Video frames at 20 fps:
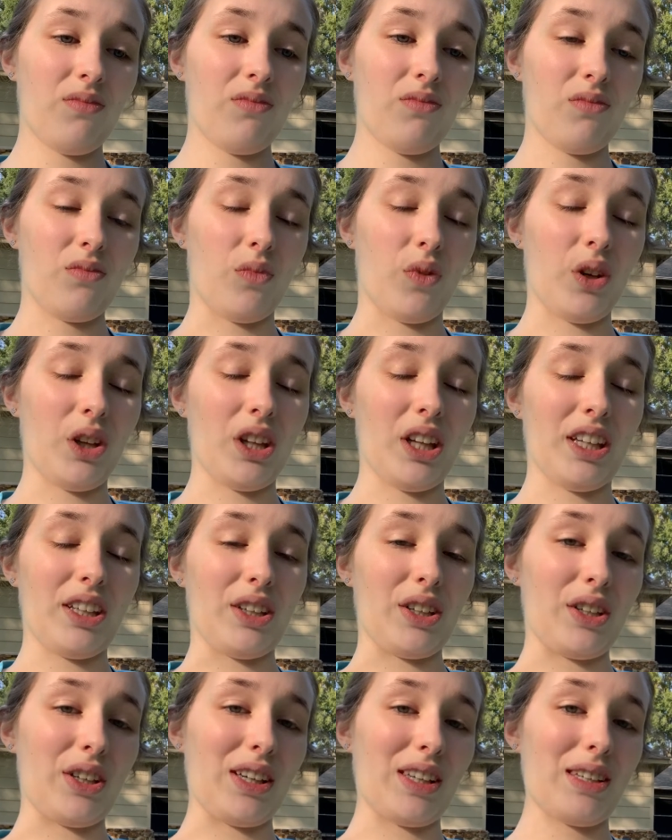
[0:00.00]
really
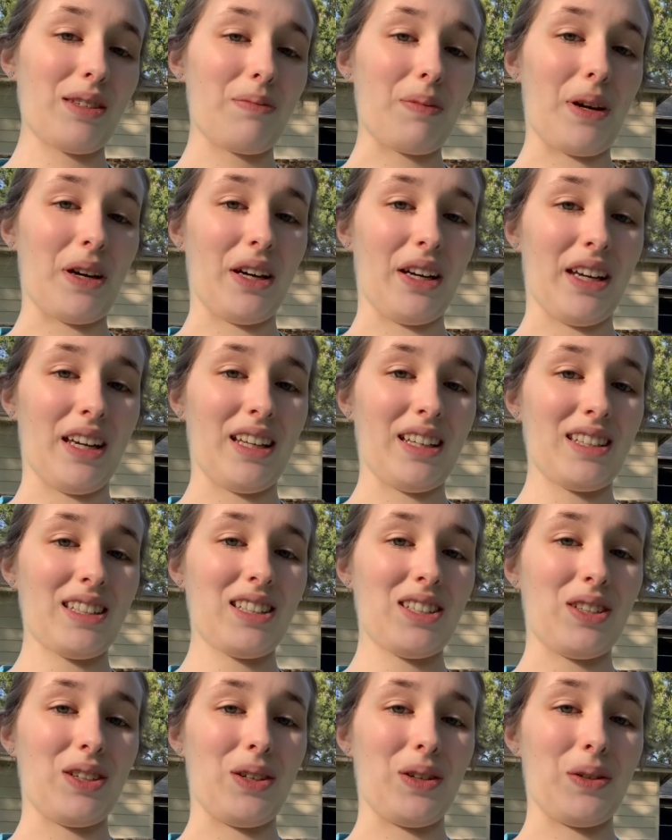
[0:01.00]
good experience
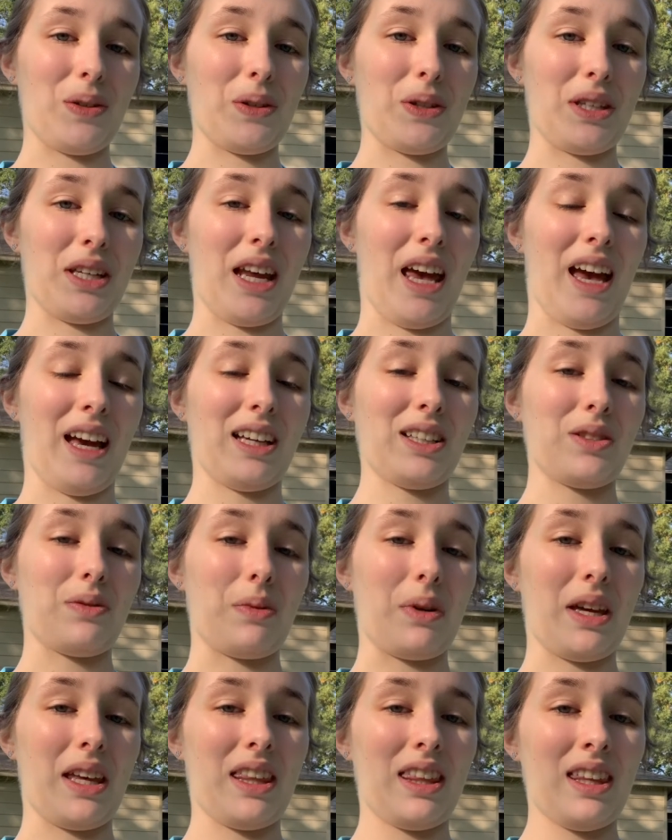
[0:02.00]
to connect
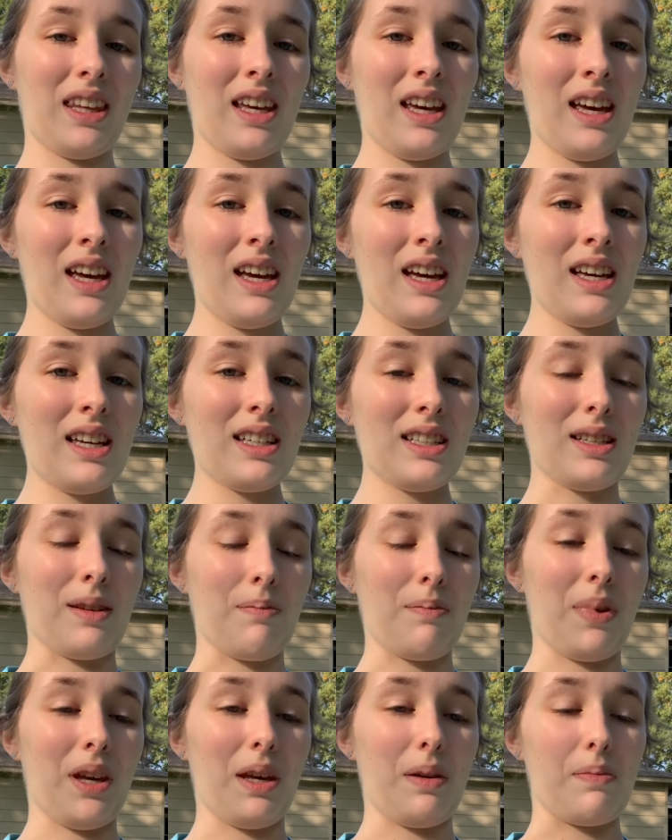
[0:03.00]
with some
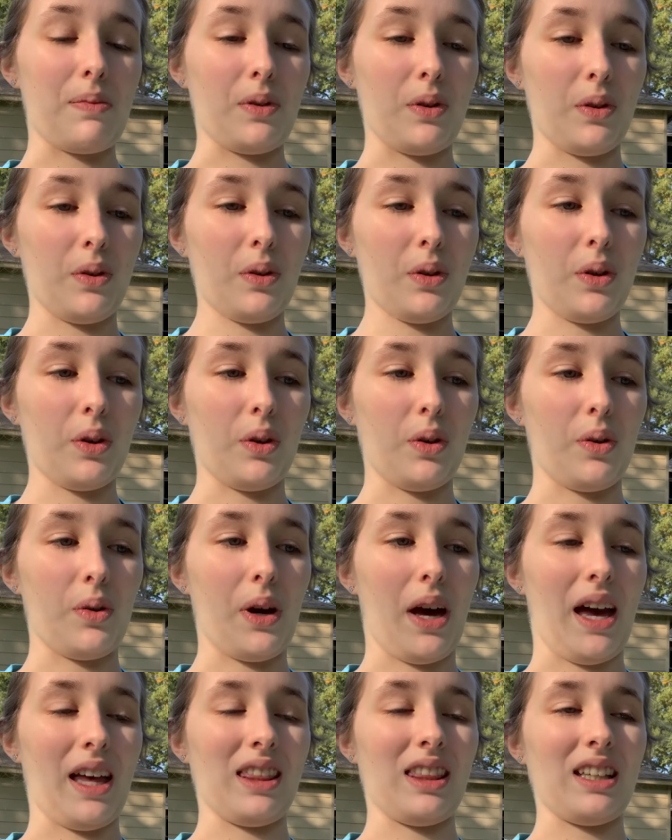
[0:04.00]
people who
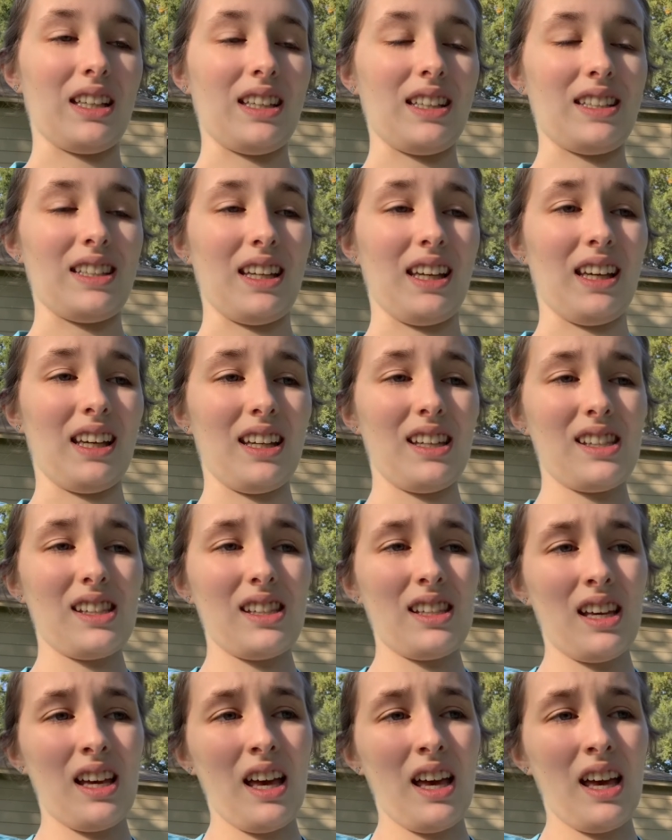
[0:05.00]
had the disease.